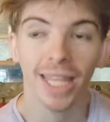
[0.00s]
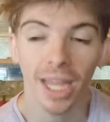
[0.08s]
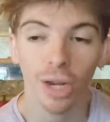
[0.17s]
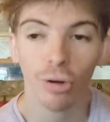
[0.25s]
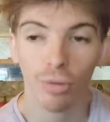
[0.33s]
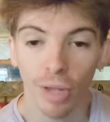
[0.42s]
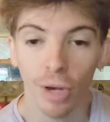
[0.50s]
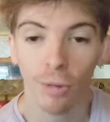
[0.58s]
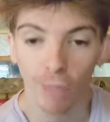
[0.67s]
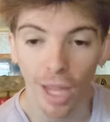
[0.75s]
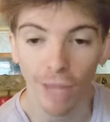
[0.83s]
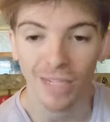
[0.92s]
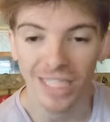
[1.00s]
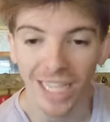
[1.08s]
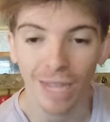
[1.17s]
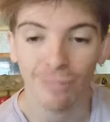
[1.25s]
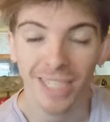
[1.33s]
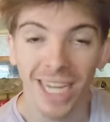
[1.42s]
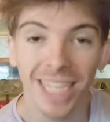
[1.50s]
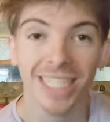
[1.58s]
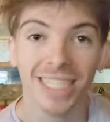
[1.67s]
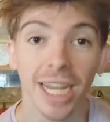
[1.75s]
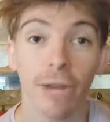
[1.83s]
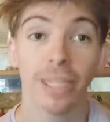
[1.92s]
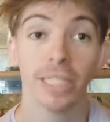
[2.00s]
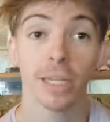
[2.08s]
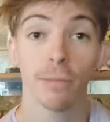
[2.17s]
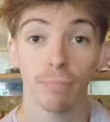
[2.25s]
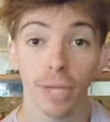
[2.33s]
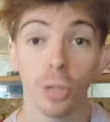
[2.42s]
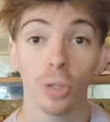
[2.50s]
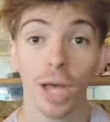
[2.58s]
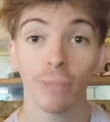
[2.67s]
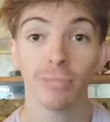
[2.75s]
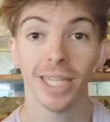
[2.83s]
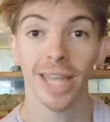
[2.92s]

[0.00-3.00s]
incremental baby steps necessary to build up to